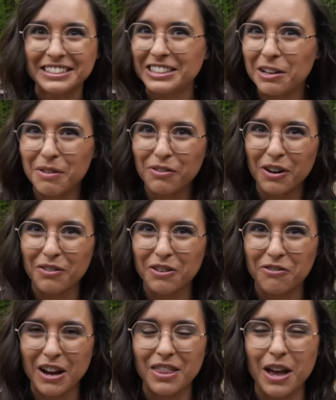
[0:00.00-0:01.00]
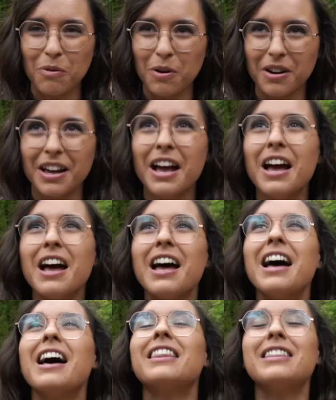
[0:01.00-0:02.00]
Took me forever to find that word.
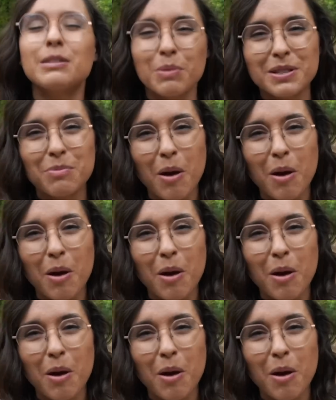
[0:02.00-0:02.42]
This book's